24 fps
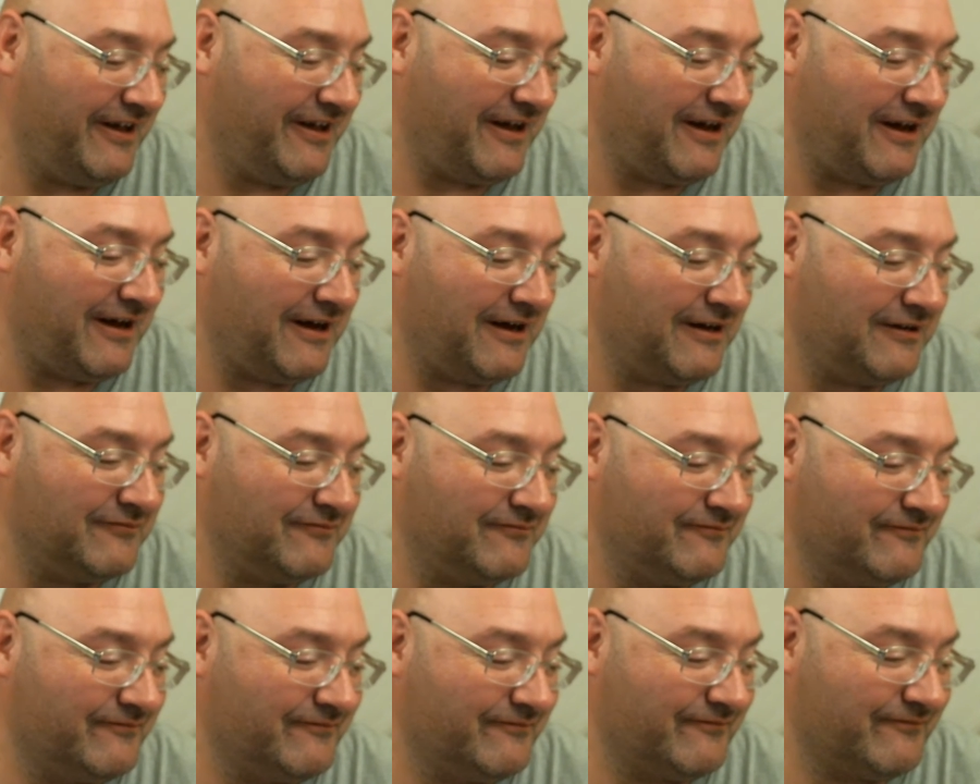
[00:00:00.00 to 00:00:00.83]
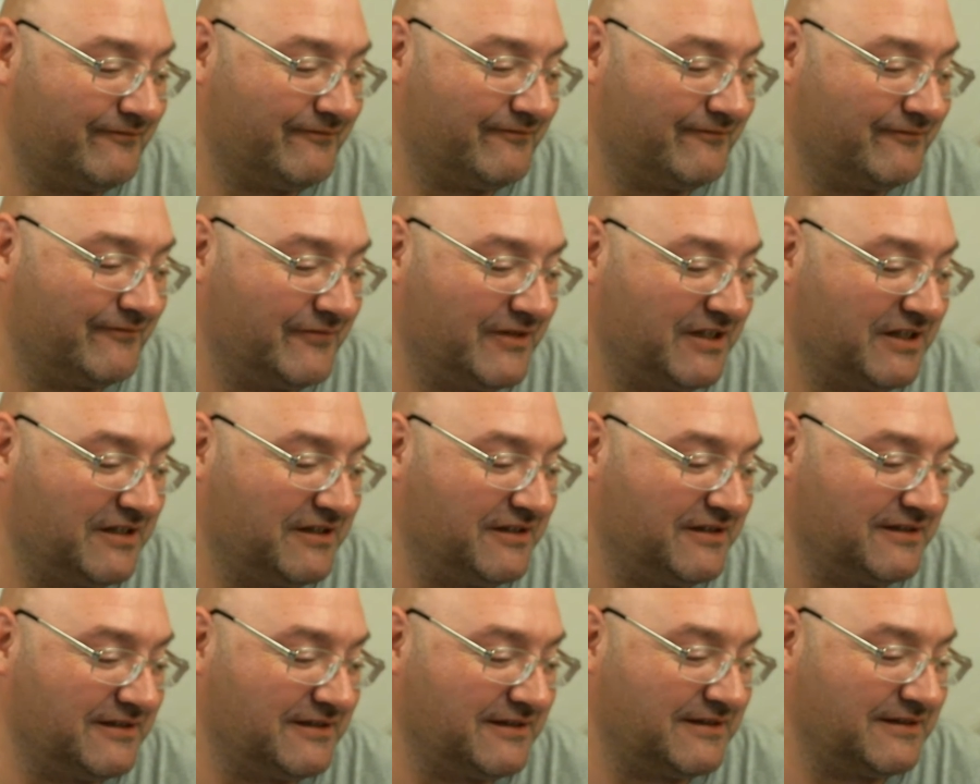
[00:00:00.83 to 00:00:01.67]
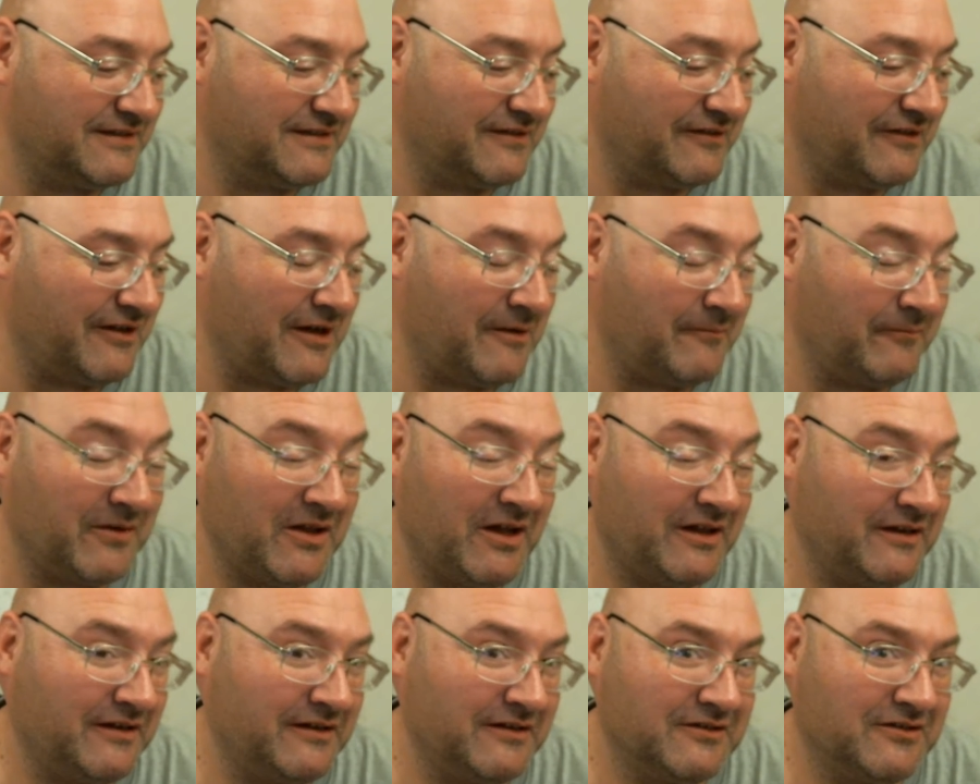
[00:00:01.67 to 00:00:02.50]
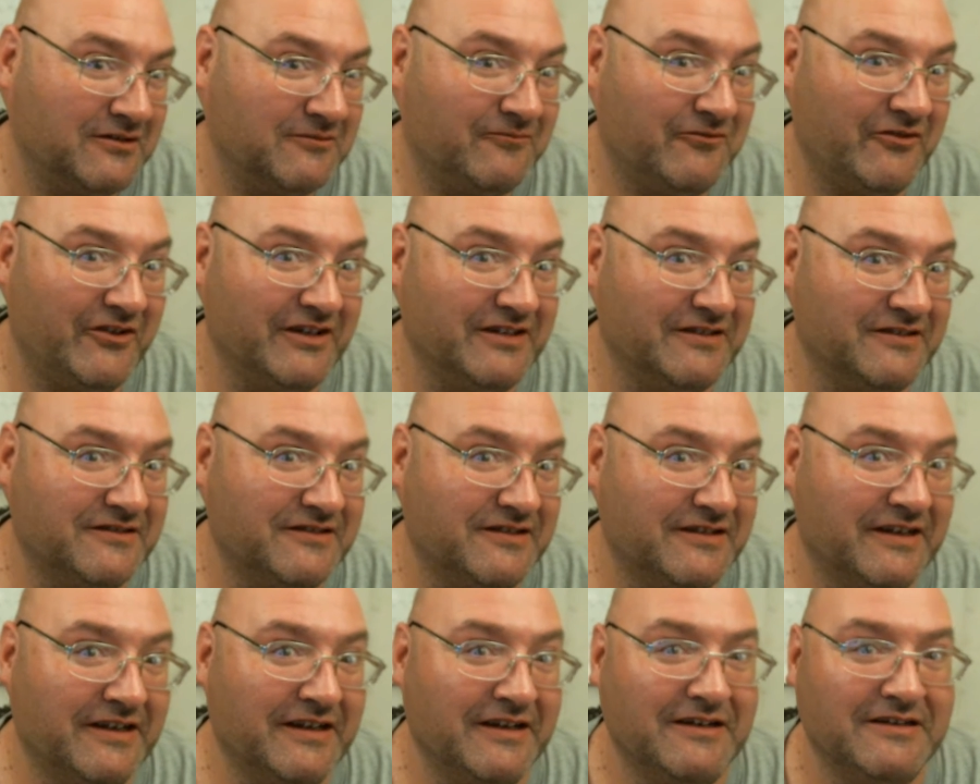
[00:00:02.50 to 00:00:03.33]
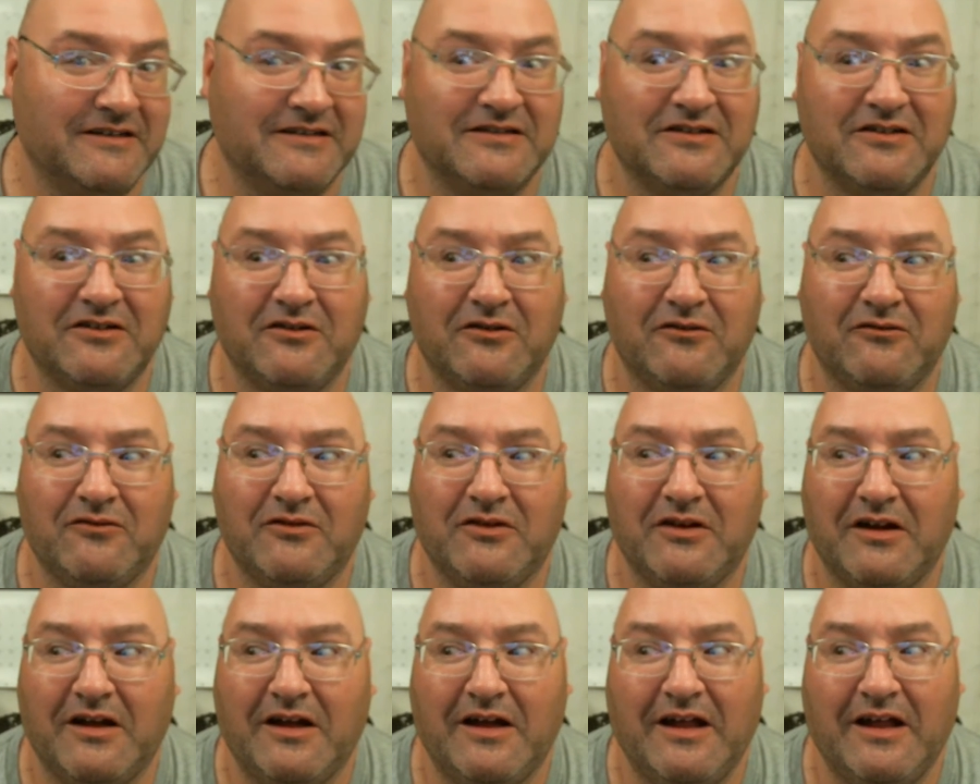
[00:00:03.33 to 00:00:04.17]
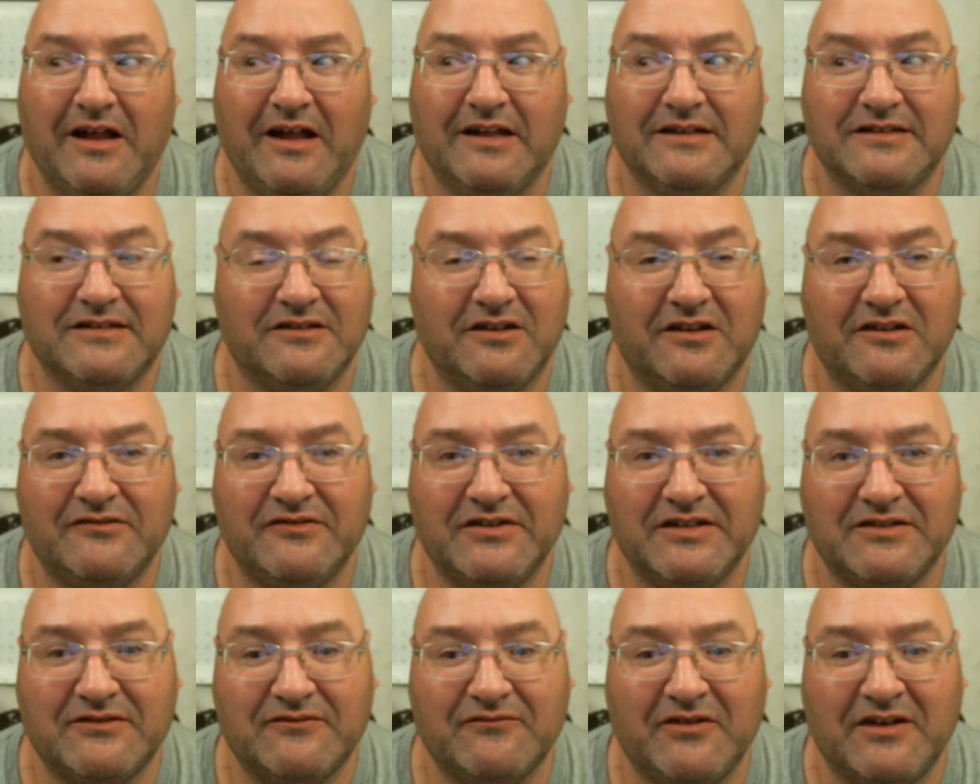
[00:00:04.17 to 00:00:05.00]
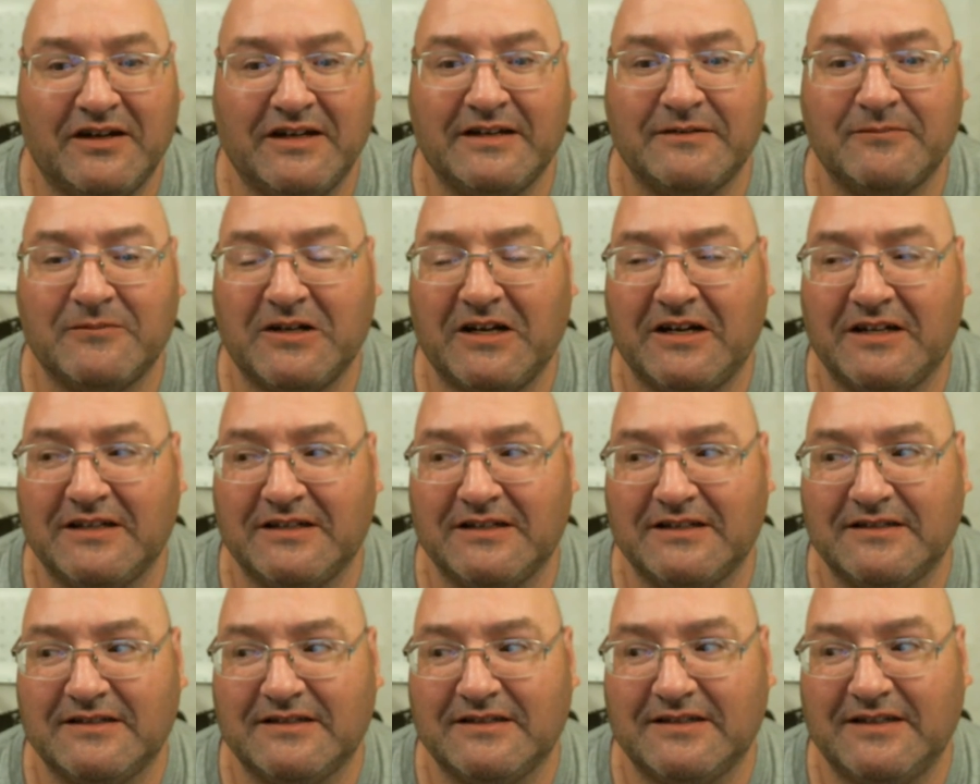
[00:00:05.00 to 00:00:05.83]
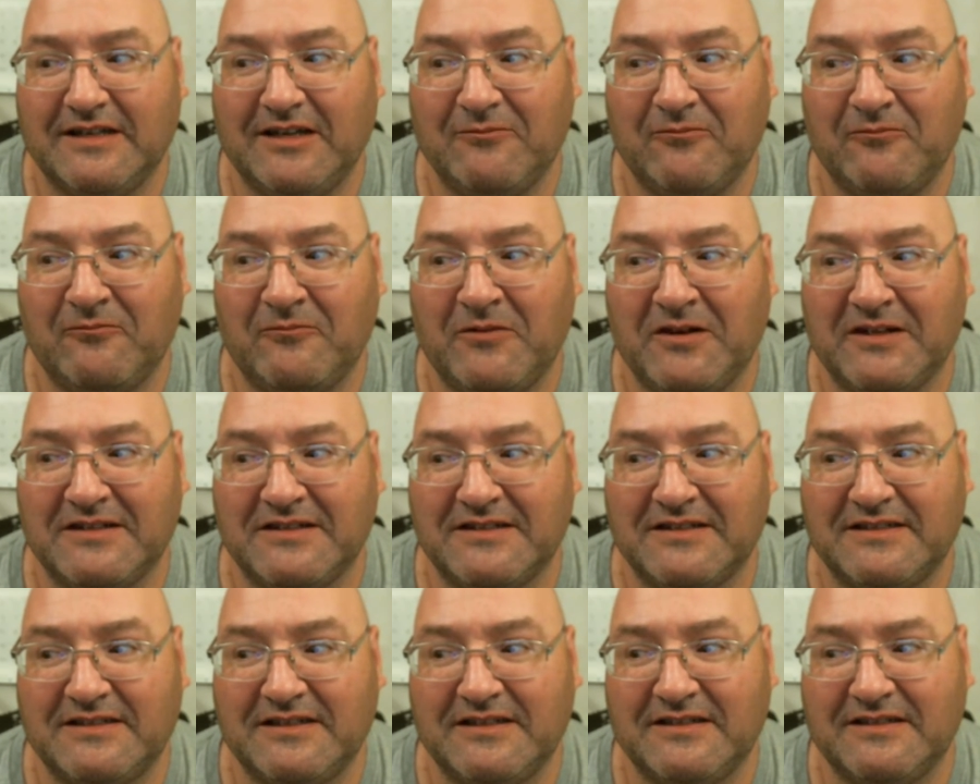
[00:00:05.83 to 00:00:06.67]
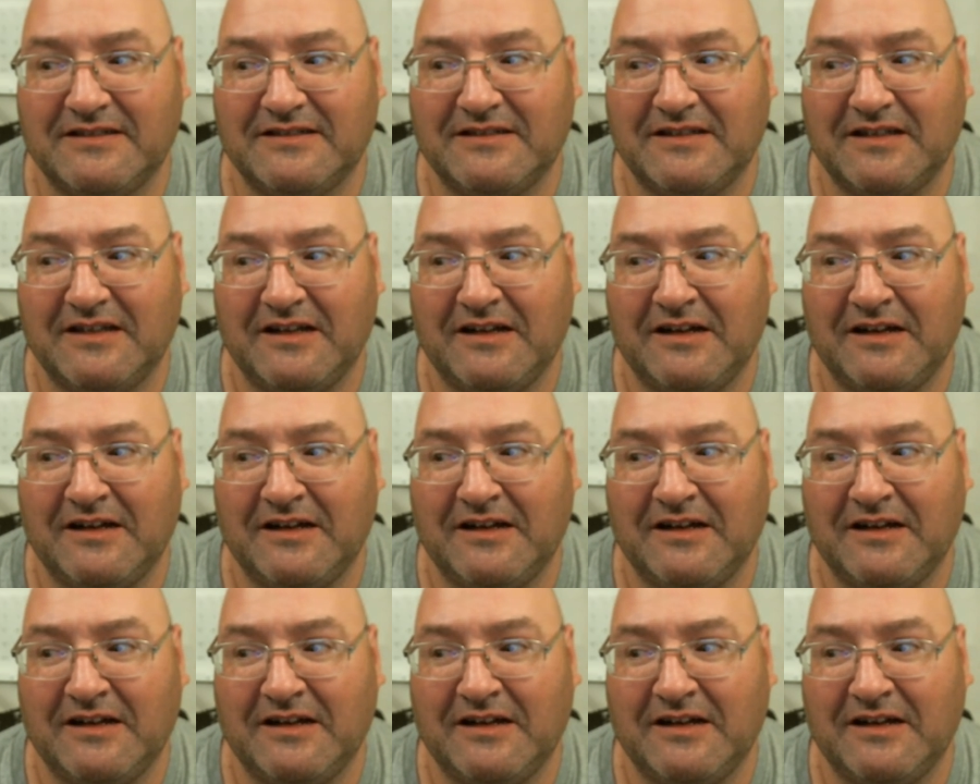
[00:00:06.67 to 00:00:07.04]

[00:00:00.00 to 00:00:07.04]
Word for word: Um, because I'm not in a good place. And so it's another reason why I'm kind of keeping my distance.